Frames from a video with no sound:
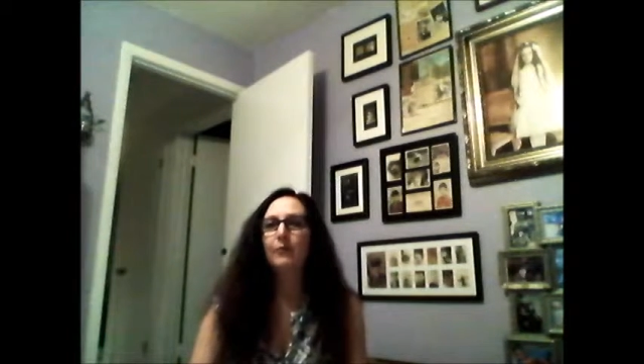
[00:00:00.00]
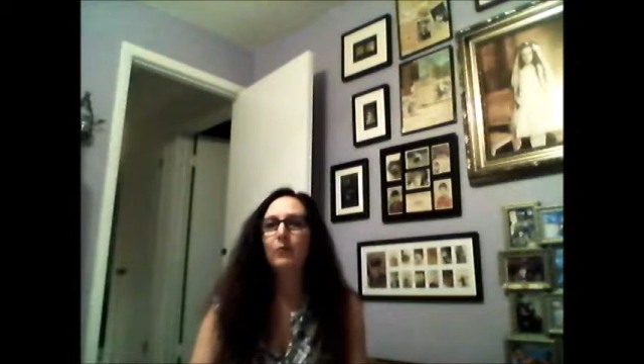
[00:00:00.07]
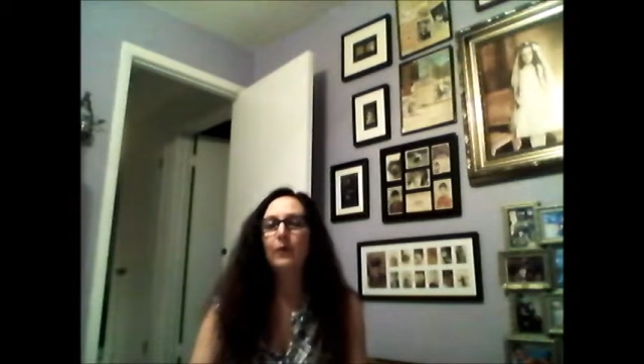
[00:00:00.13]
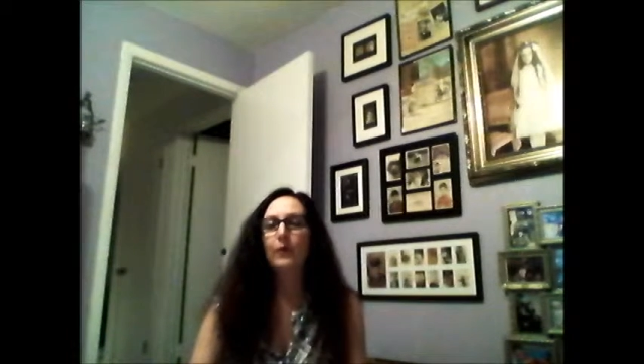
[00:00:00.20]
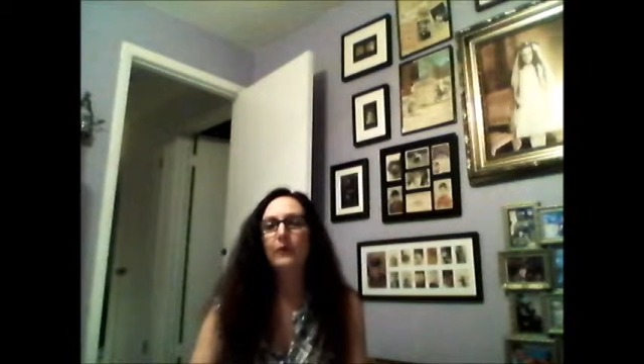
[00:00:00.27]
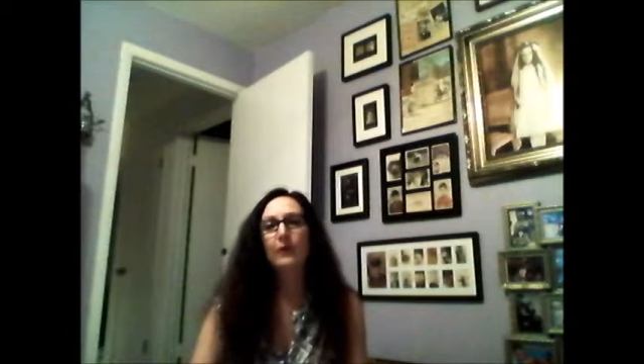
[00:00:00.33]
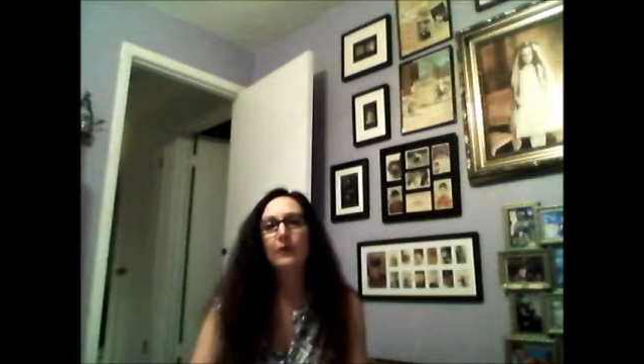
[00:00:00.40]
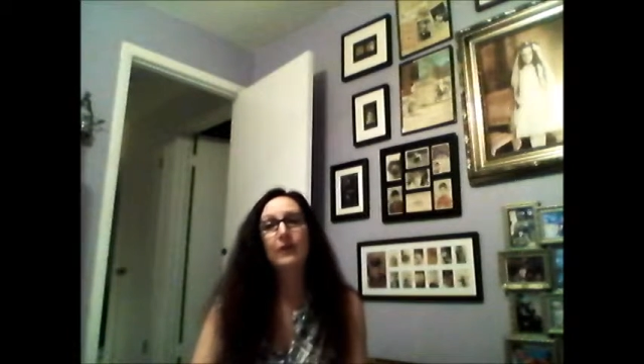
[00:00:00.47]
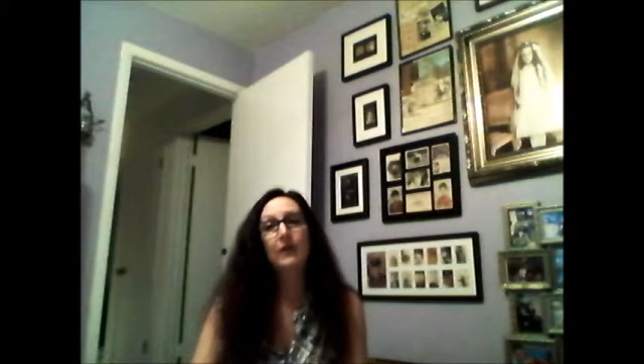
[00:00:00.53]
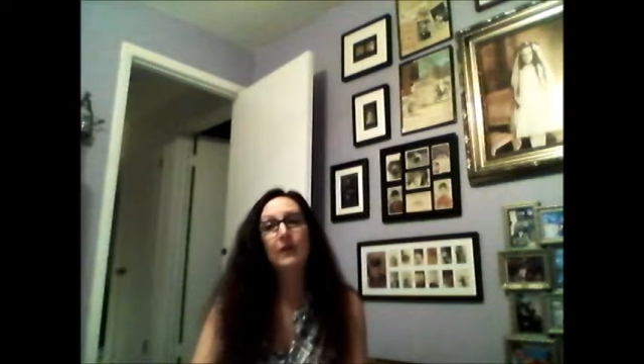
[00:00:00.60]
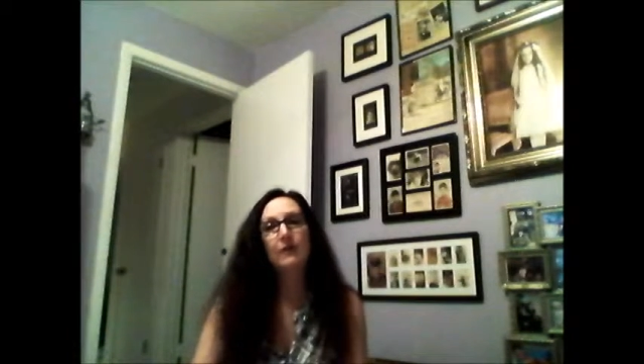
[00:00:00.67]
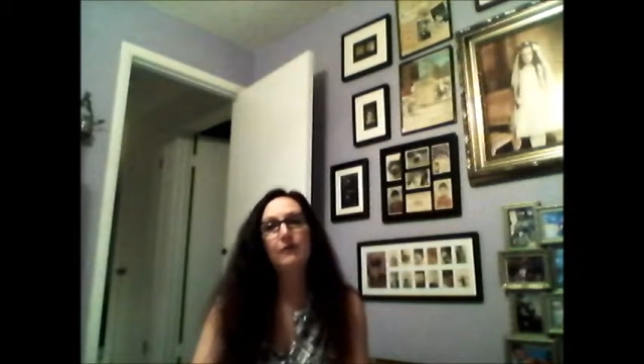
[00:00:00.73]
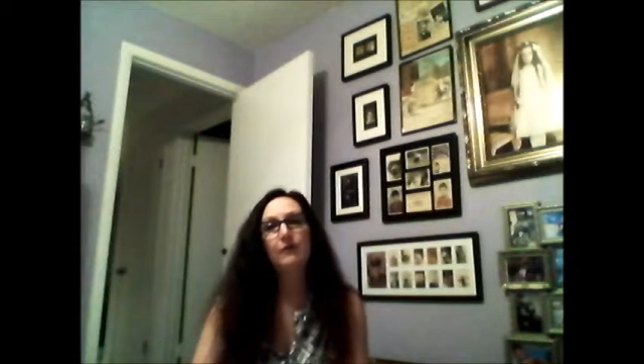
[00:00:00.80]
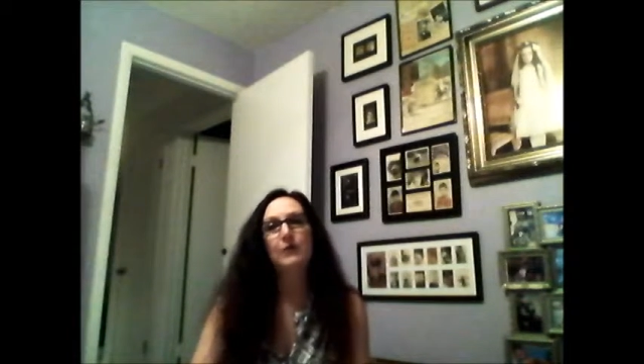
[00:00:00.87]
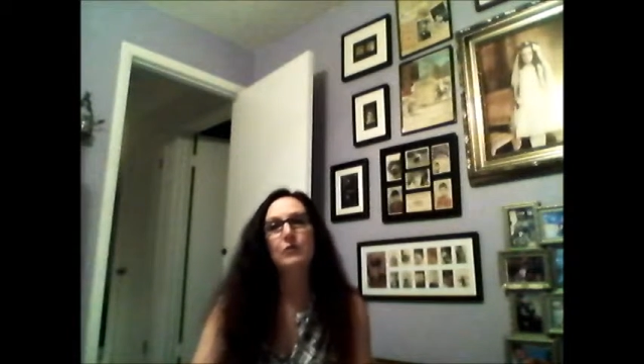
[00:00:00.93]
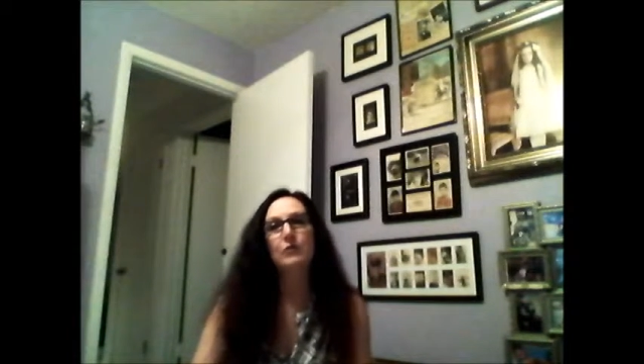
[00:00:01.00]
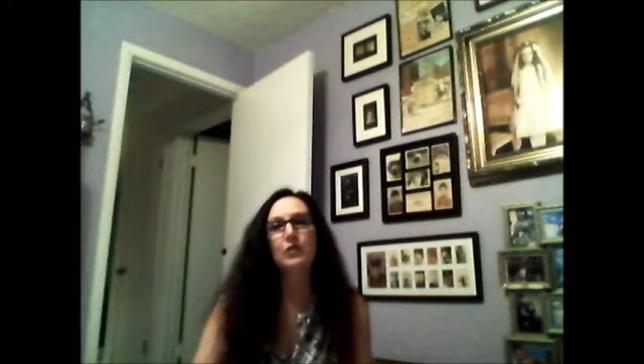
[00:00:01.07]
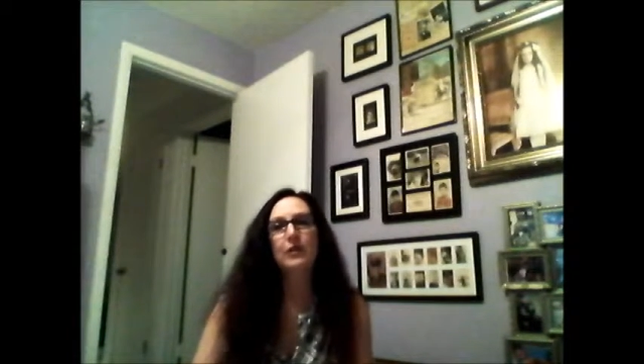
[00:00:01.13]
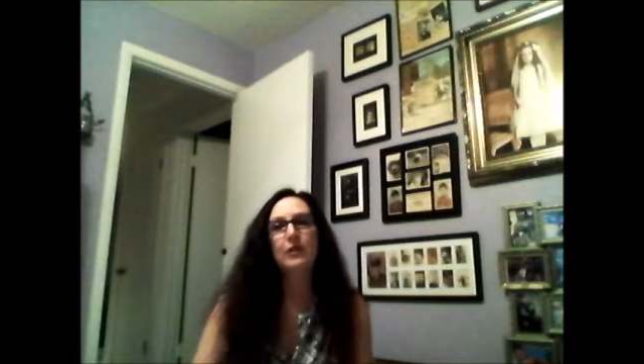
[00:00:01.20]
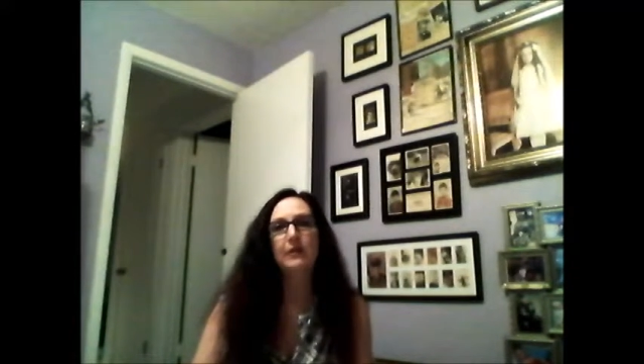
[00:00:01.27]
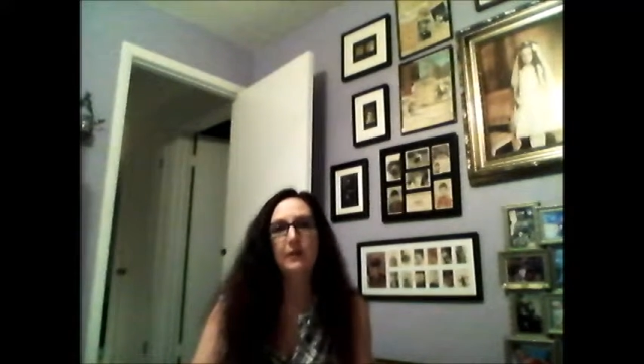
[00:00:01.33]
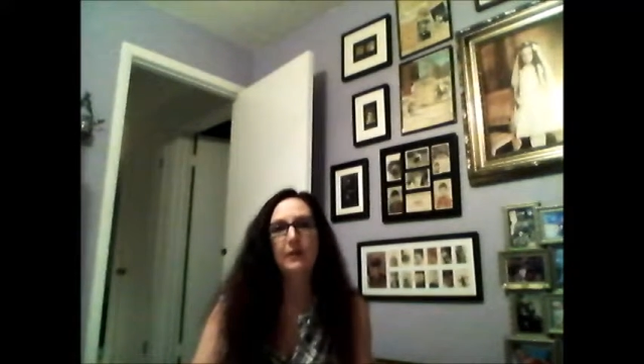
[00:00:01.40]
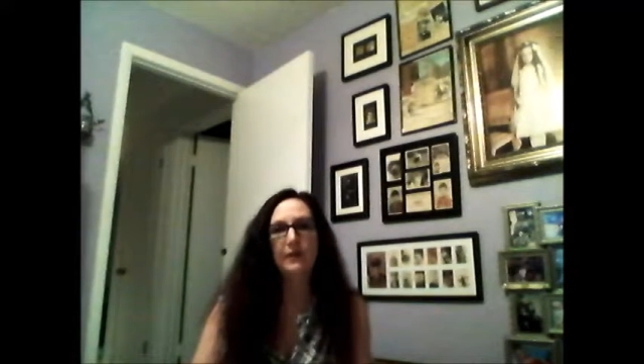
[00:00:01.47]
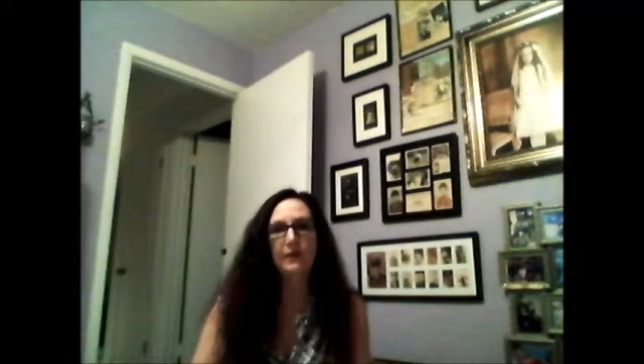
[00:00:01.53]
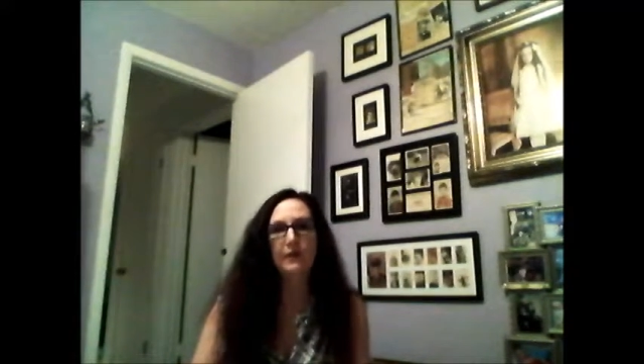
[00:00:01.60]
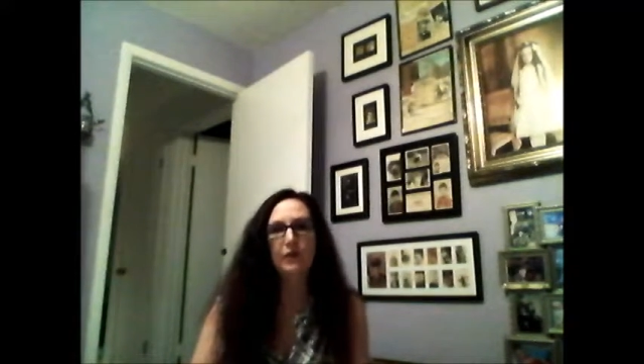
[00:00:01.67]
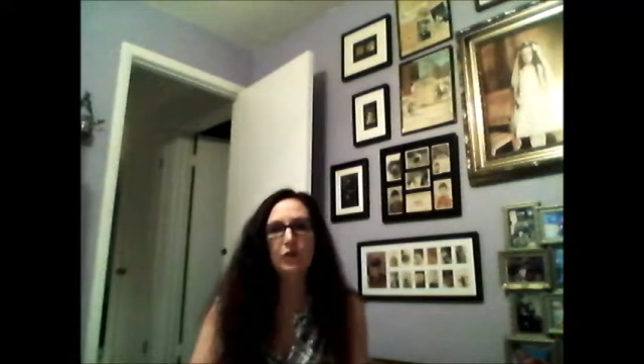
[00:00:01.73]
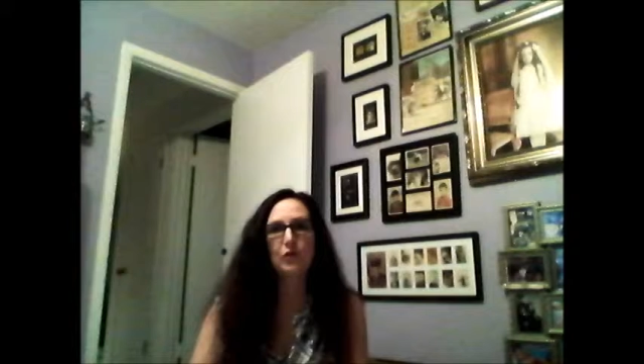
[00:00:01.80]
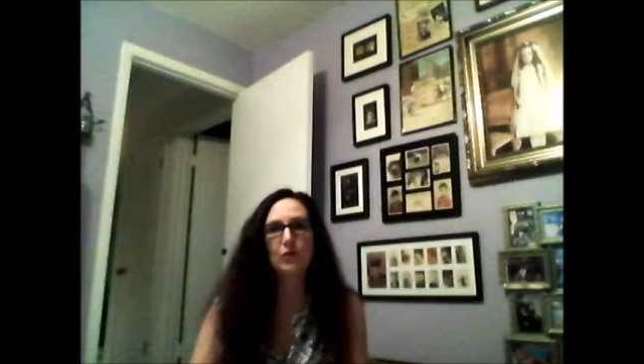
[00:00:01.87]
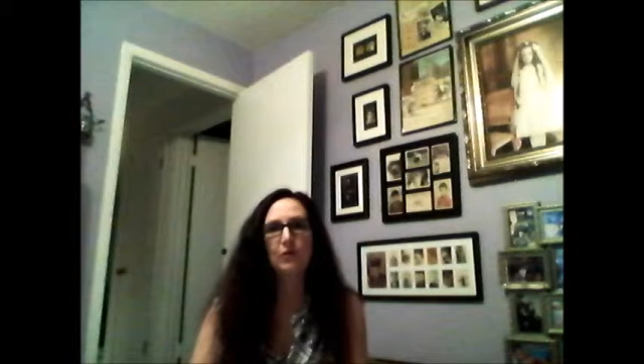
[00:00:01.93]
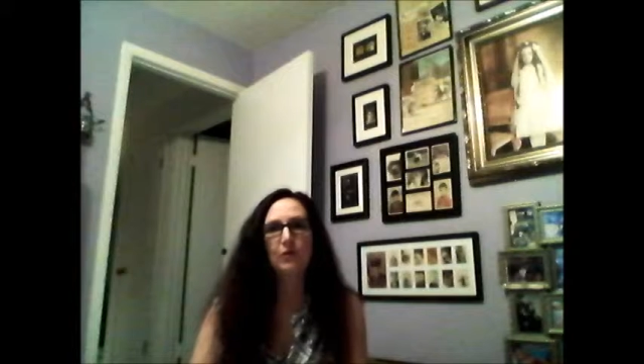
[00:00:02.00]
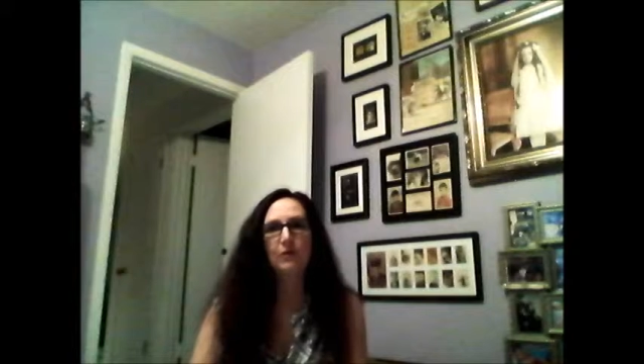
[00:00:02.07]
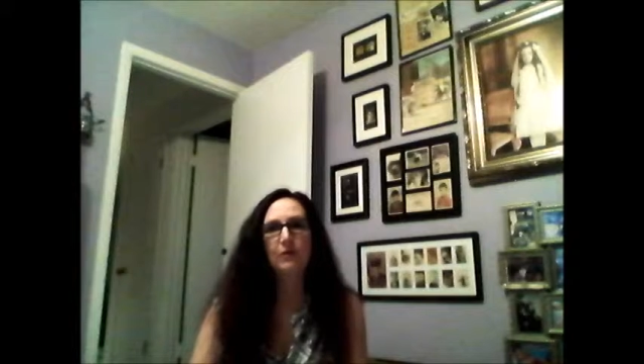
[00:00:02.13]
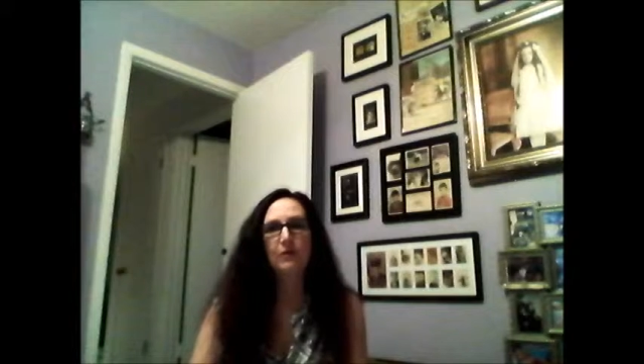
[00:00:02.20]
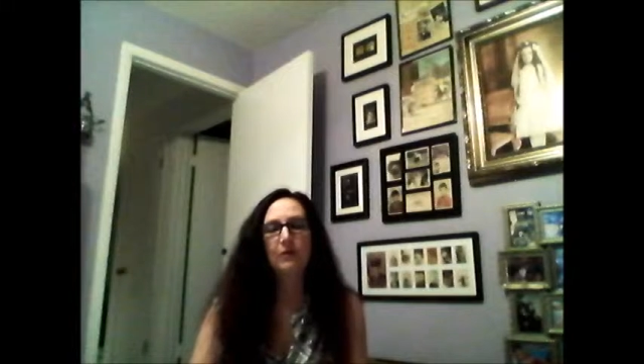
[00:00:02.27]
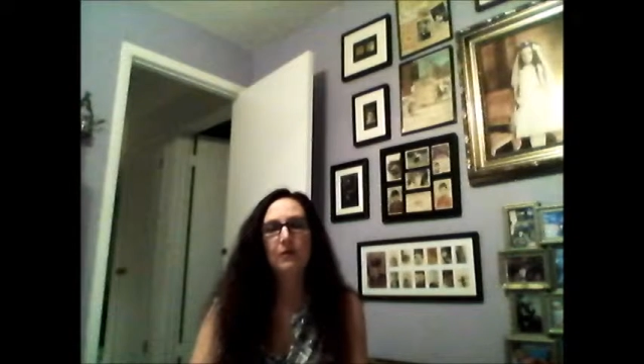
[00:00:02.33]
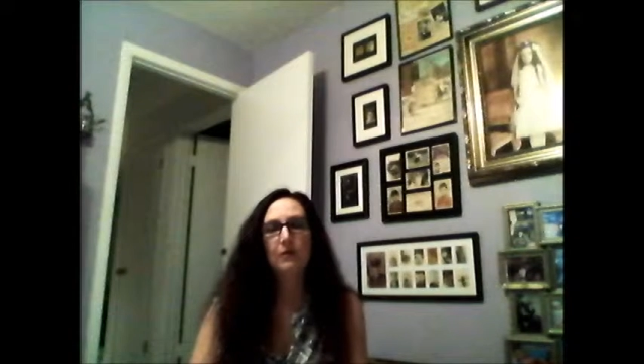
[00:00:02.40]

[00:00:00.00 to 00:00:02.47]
whether it's confusion in a decision,